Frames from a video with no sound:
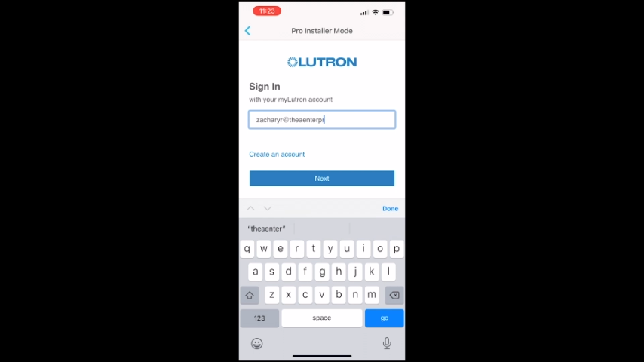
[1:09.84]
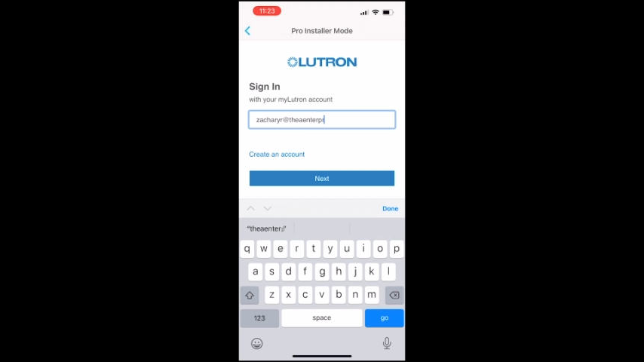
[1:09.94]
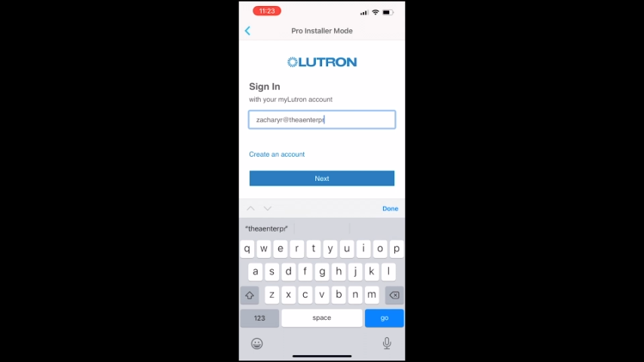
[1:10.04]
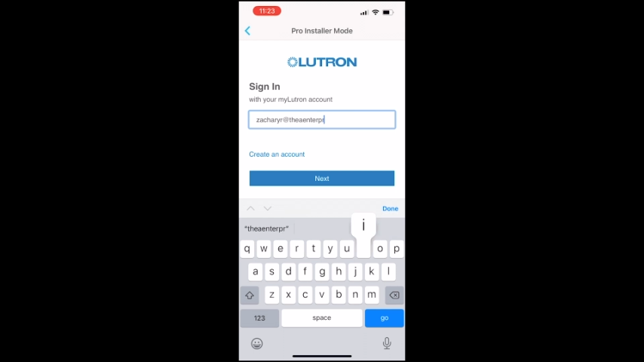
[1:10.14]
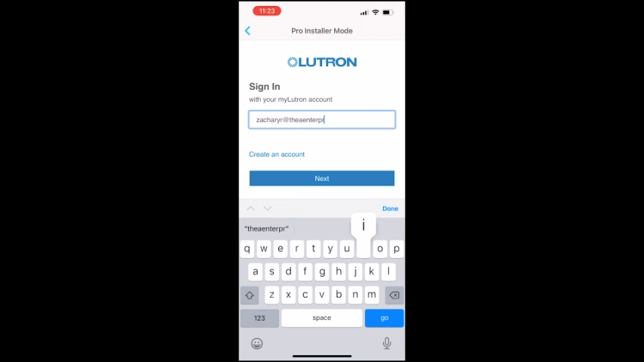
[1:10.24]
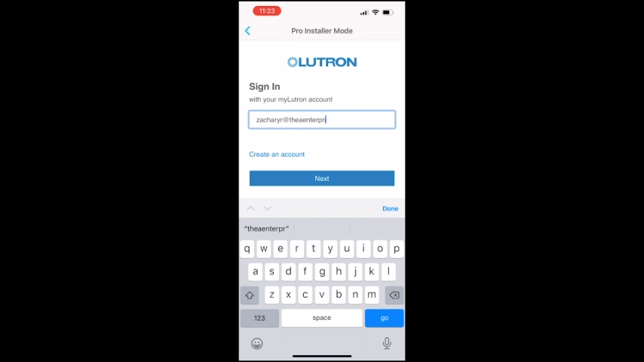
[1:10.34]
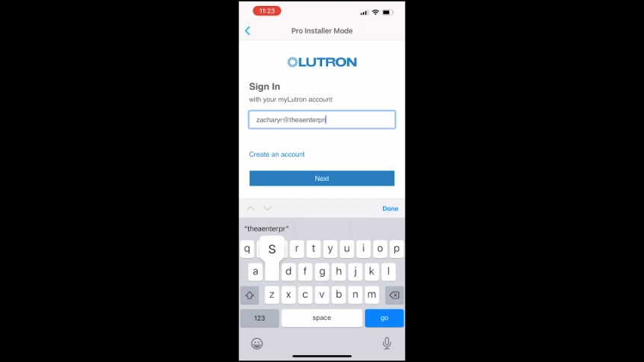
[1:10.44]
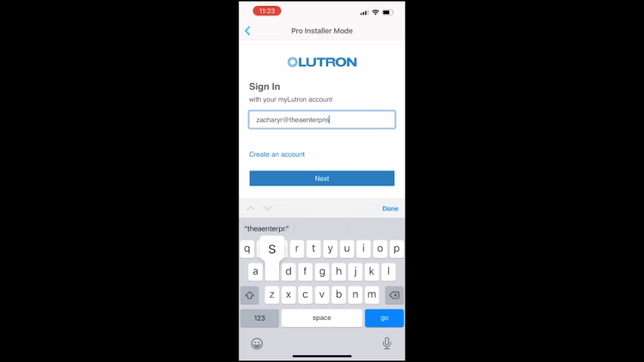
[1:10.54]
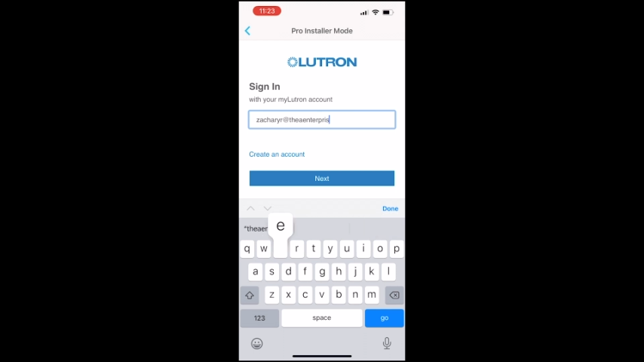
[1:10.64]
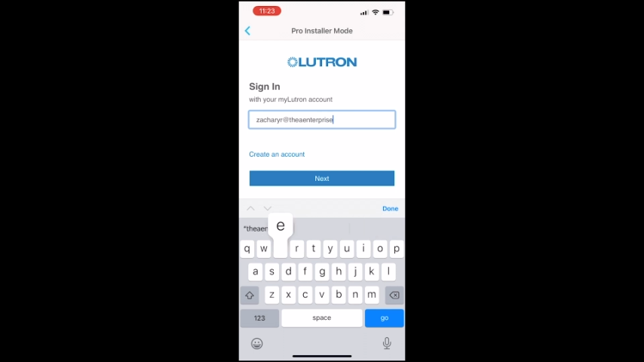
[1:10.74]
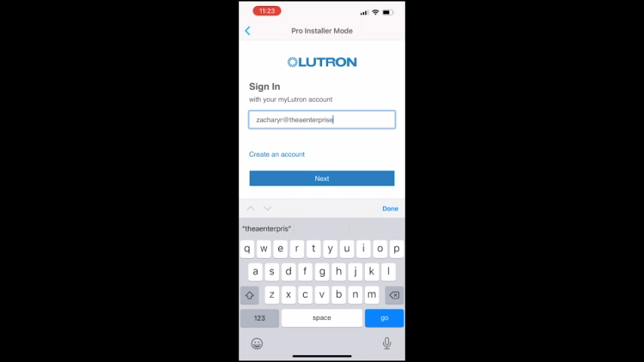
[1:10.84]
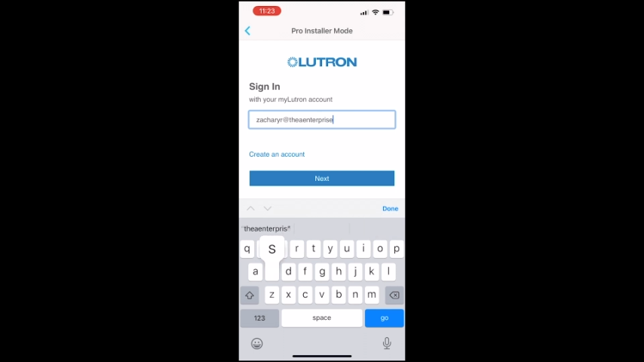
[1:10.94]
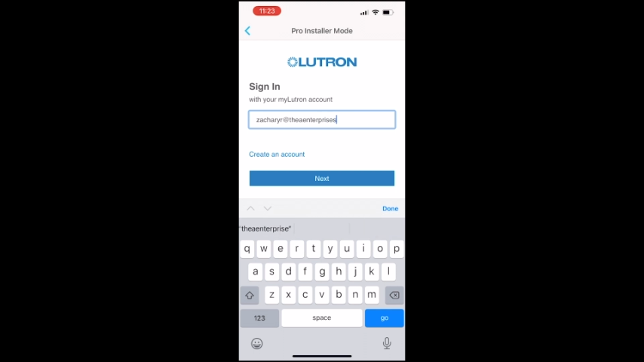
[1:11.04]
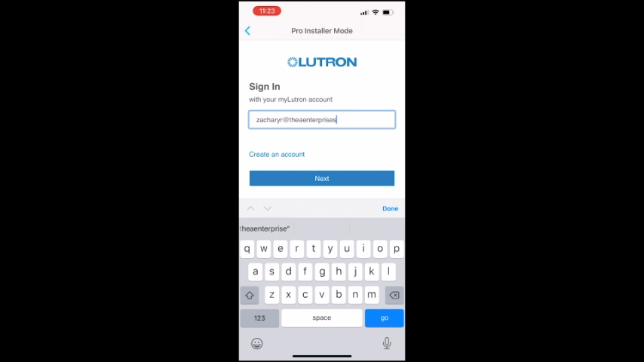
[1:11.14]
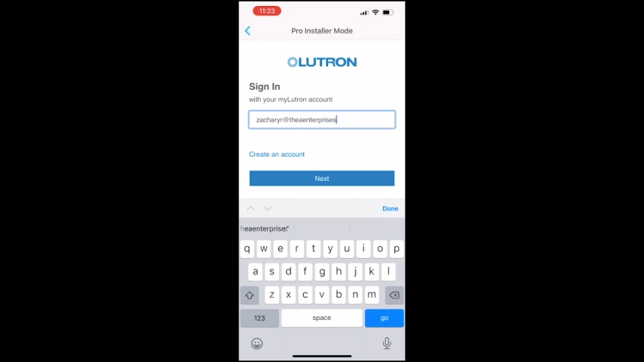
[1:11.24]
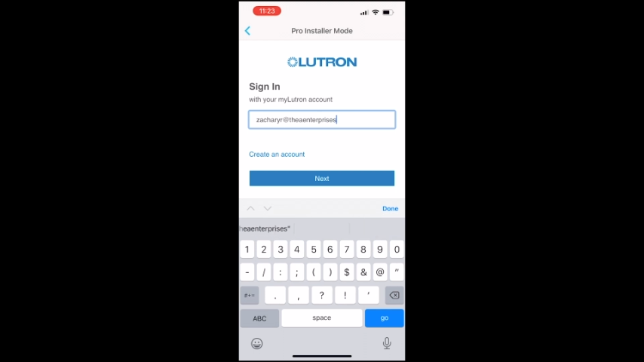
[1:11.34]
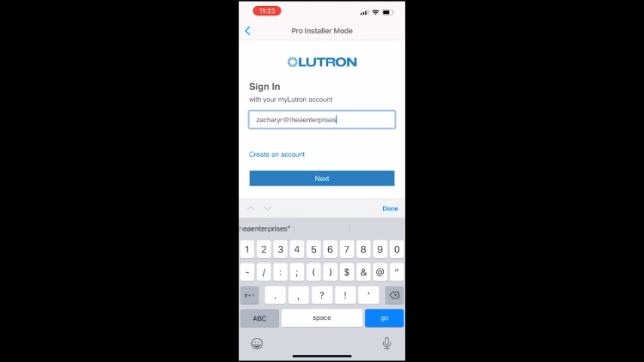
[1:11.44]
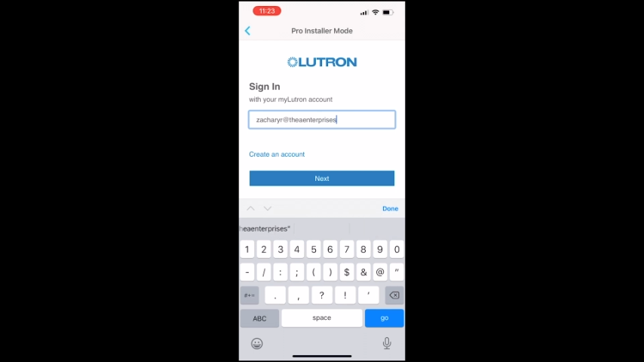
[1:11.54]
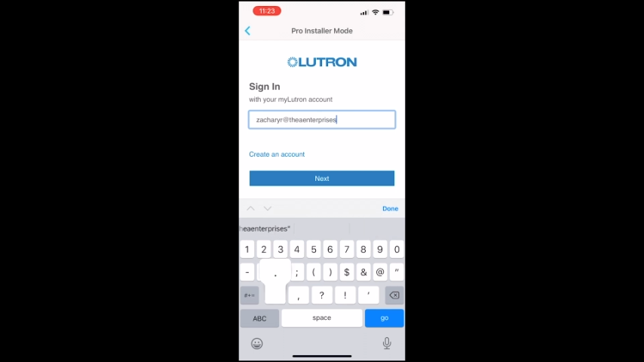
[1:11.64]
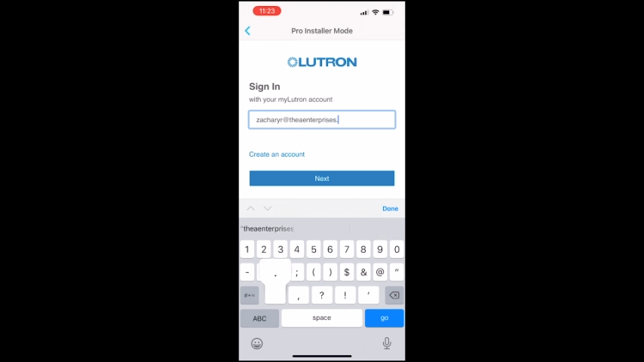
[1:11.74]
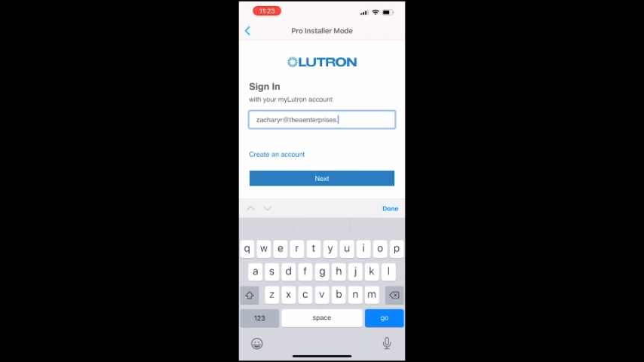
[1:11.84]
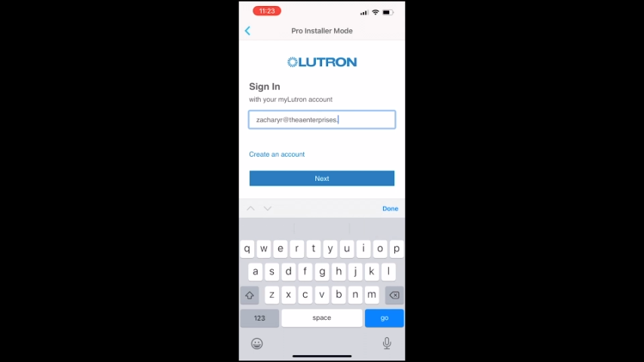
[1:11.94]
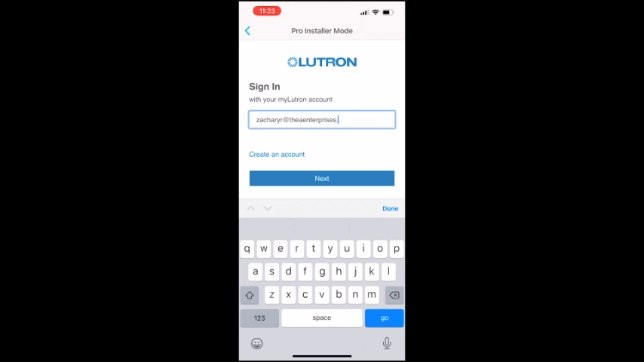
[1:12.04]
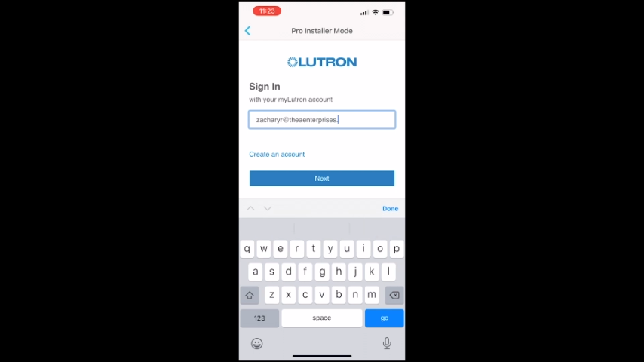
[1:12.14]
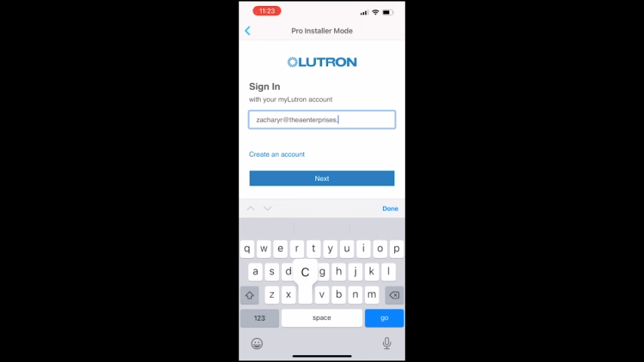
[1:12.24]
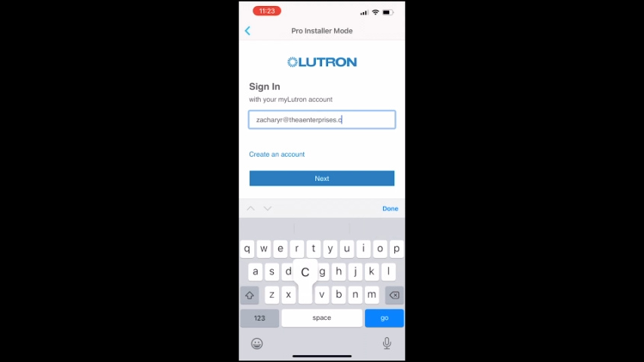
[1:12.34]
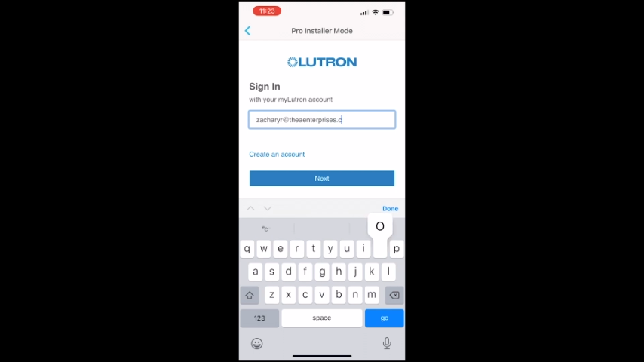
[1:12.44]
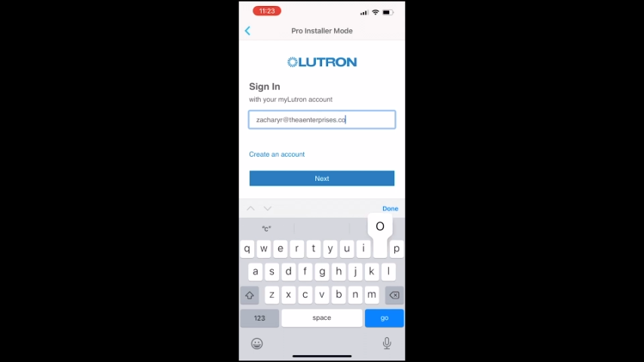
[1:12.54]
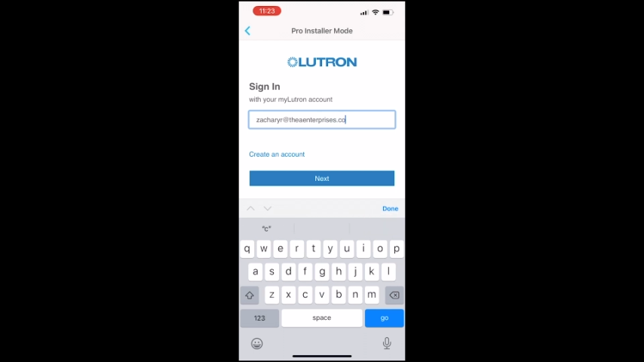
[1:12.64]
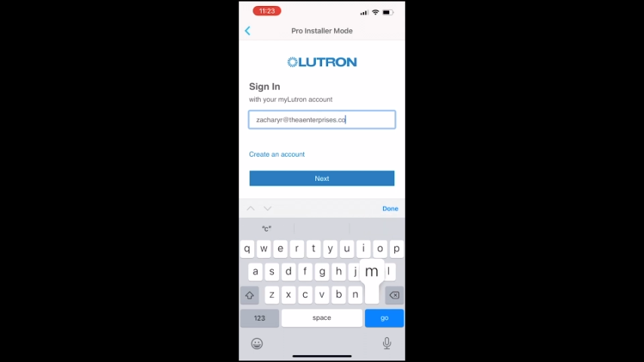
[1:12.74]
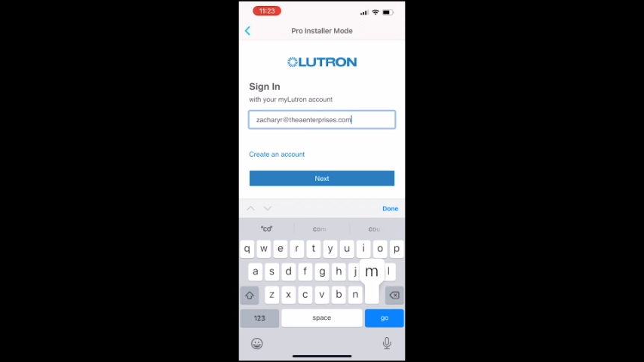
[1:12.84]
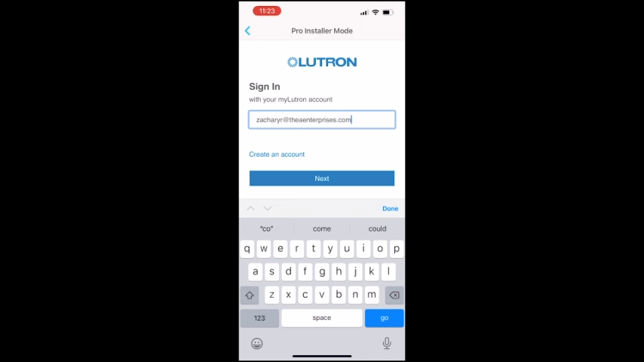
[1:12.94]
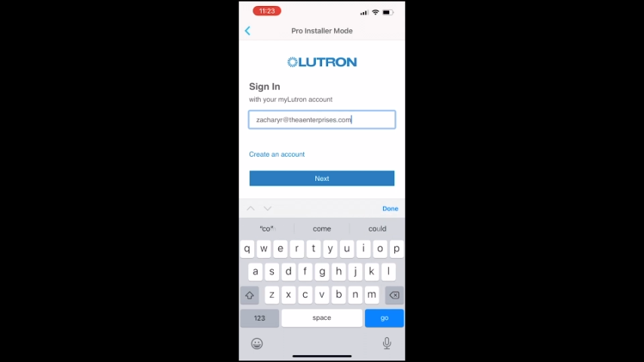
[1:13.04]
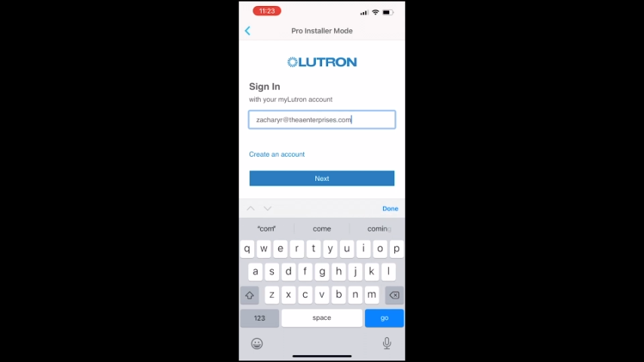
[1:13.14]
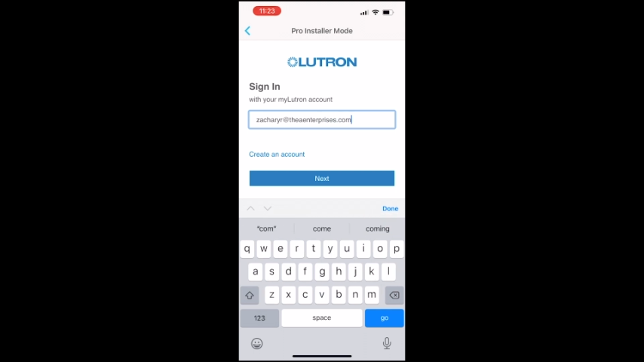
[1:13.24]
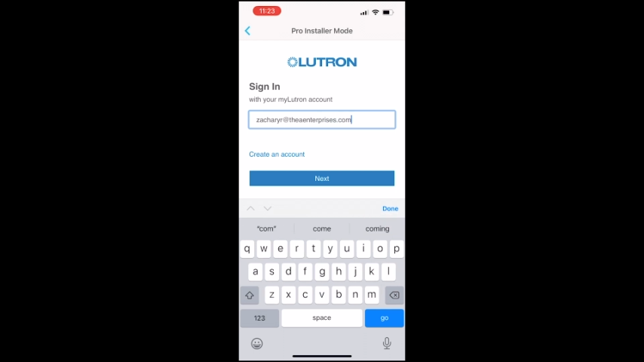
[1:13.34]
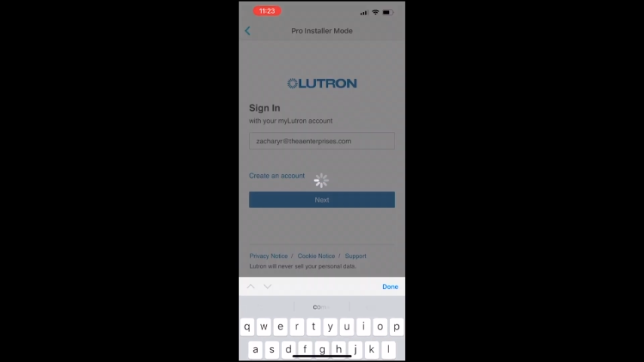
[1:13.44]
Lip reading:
No face is visible, so there are no lips to read.